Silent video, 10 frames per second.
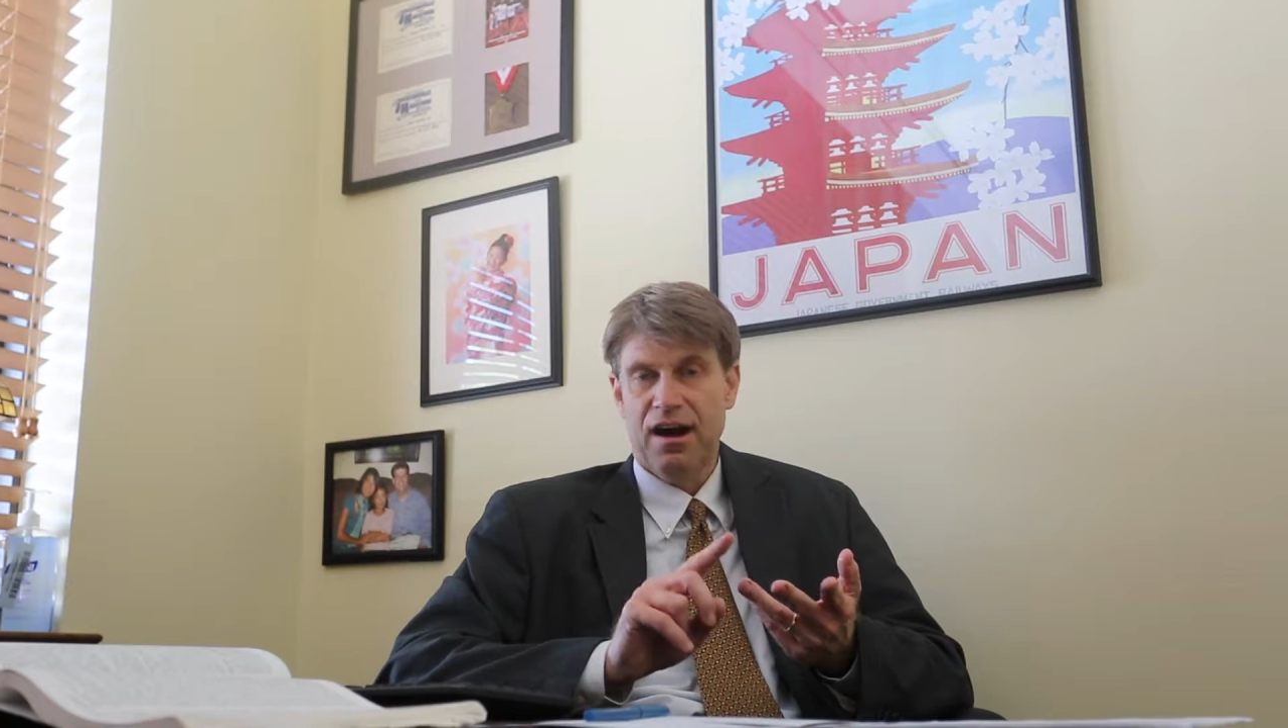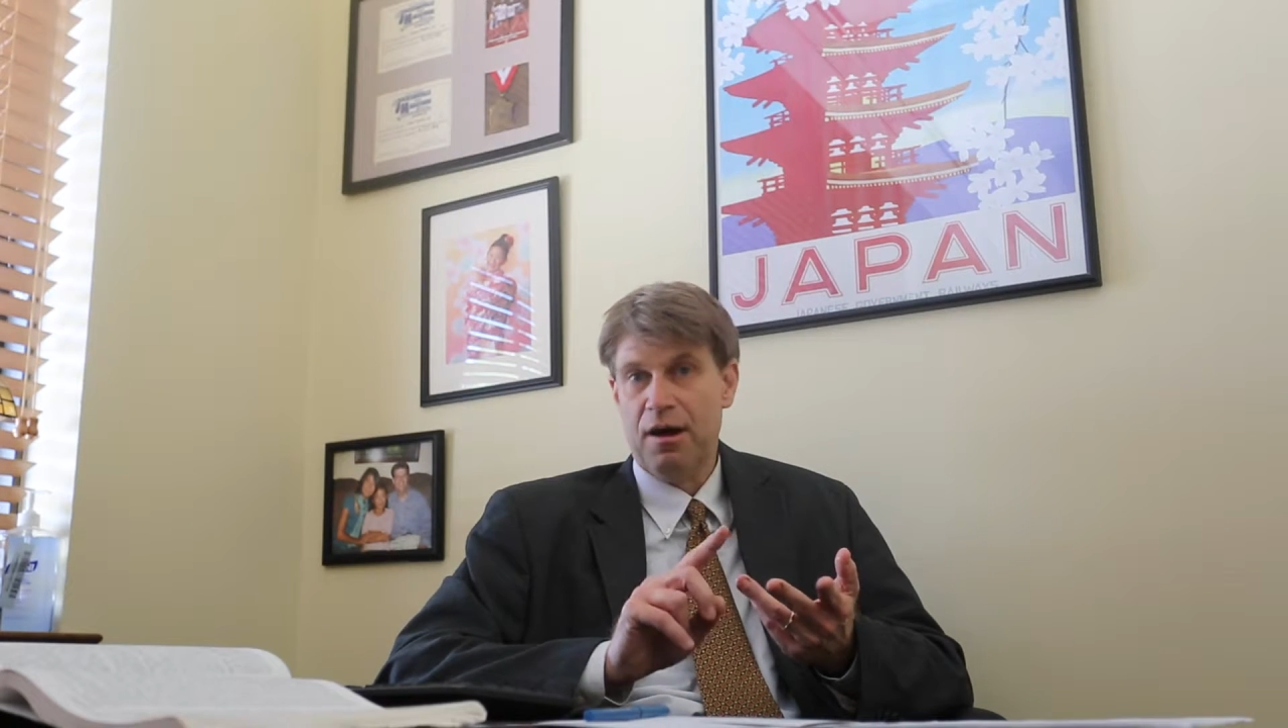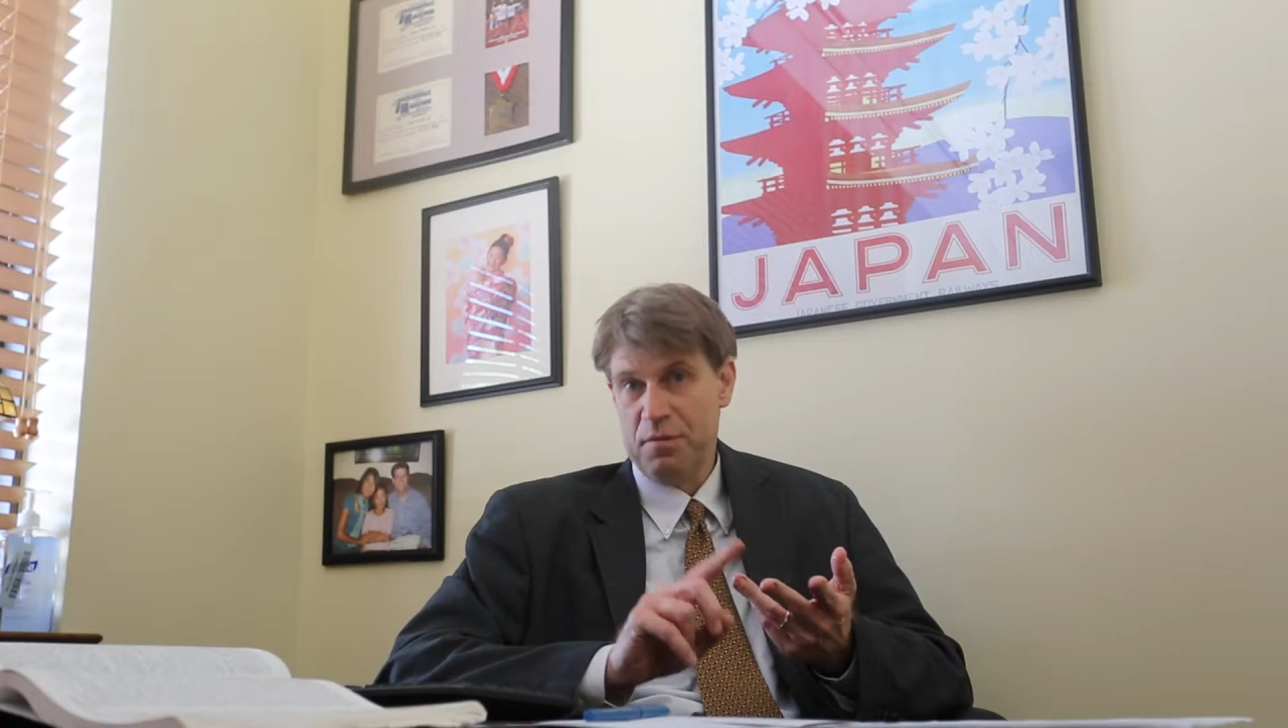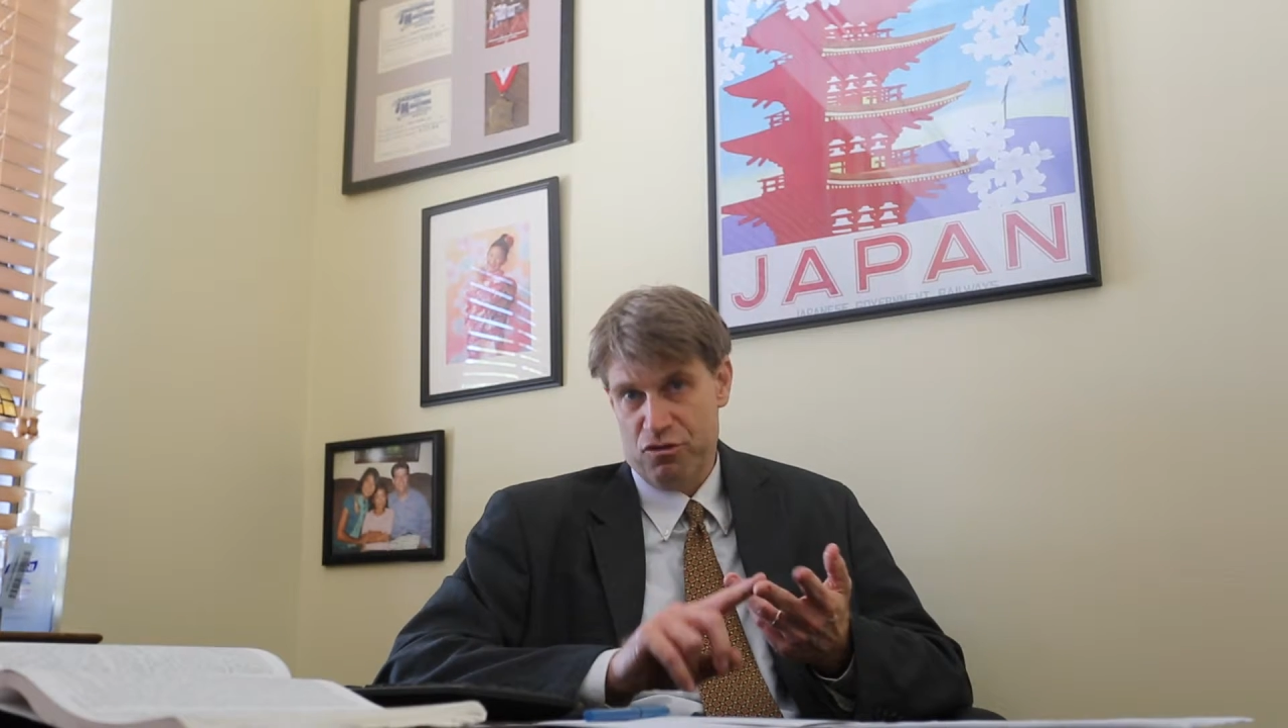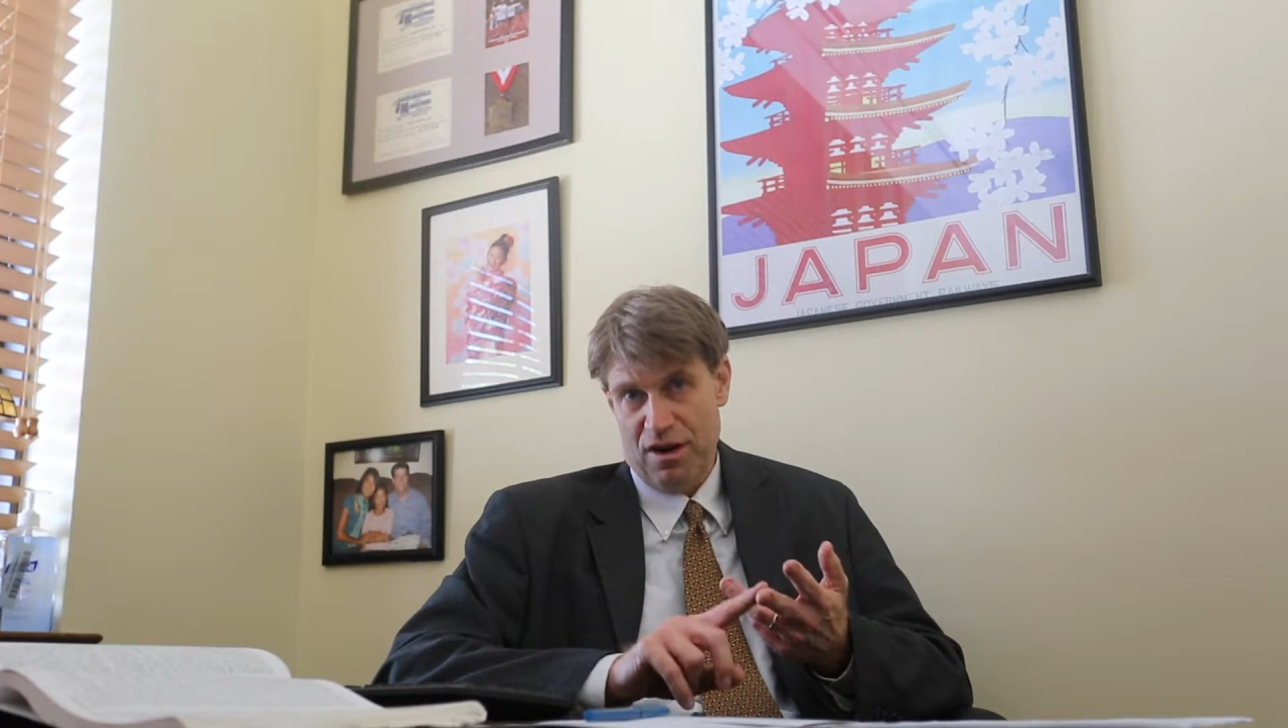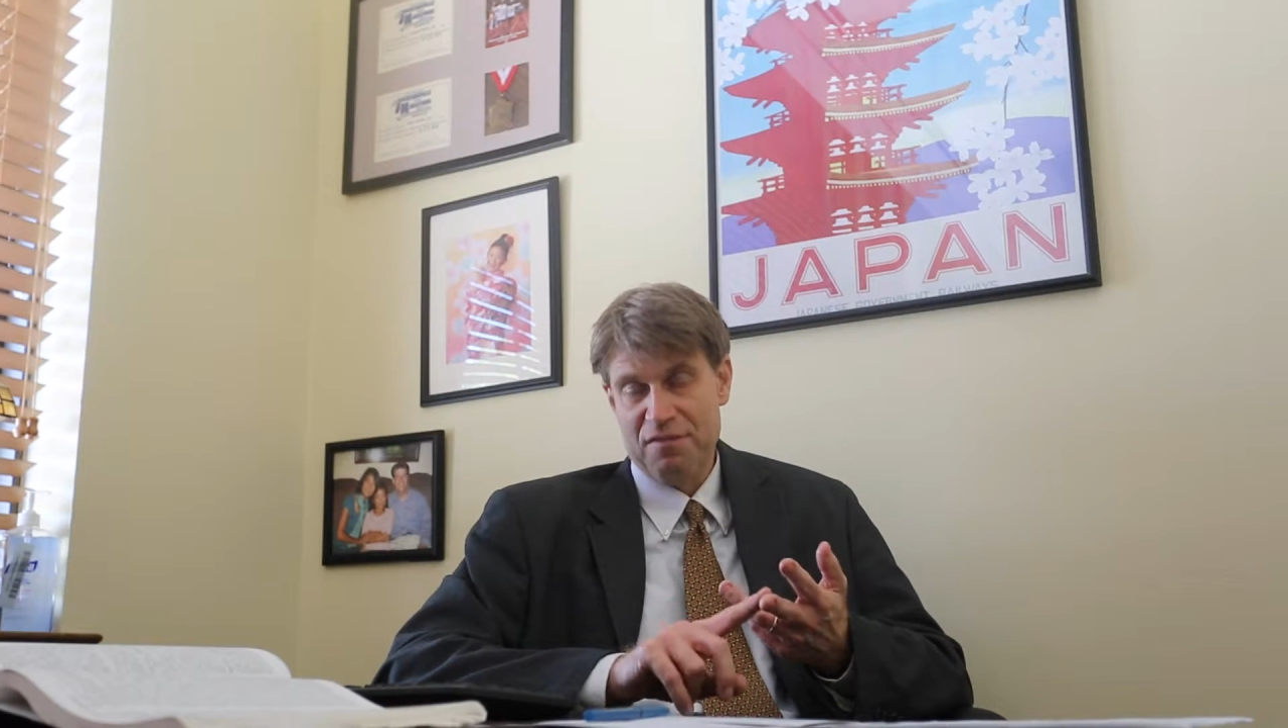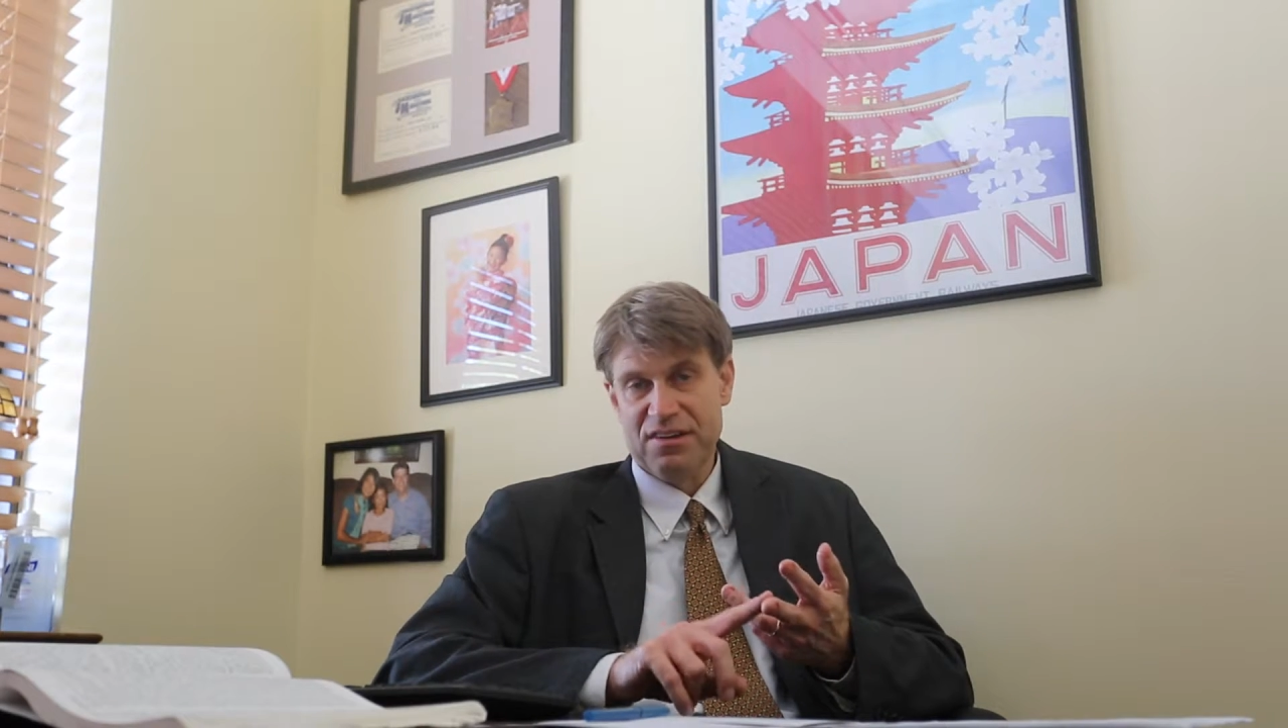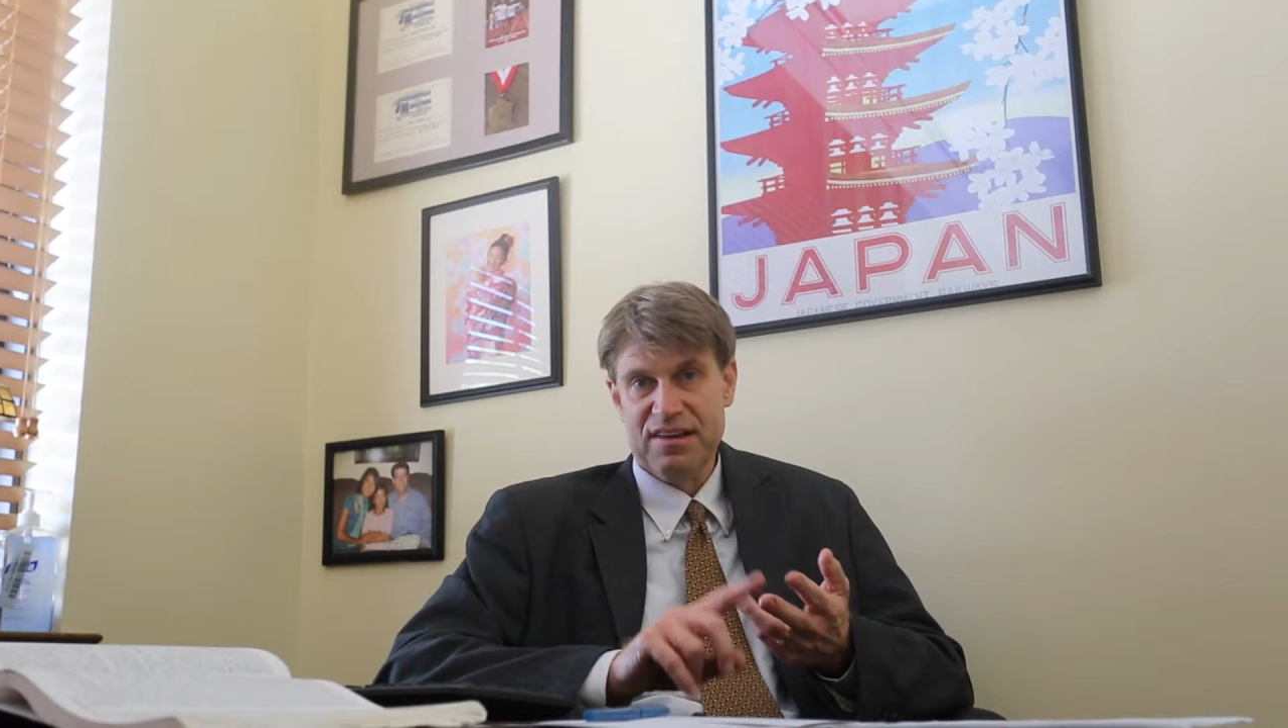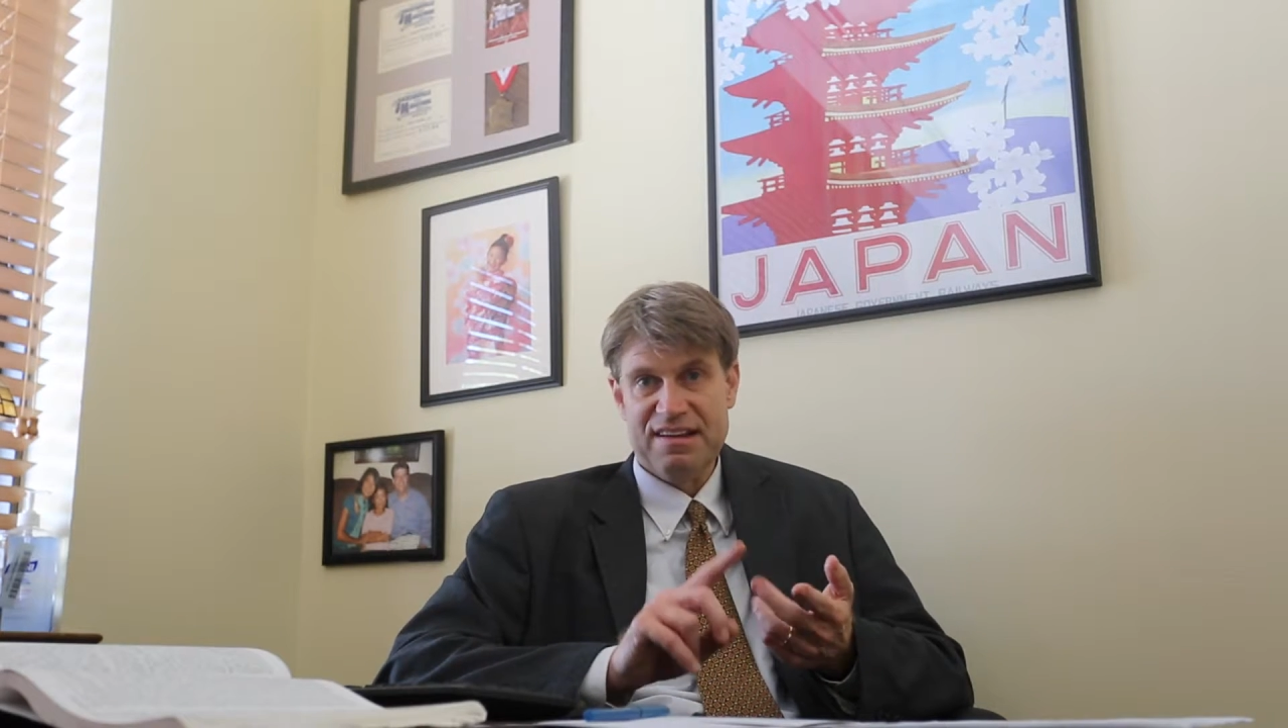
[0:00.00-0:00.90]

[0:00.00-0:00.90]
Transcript: your driver's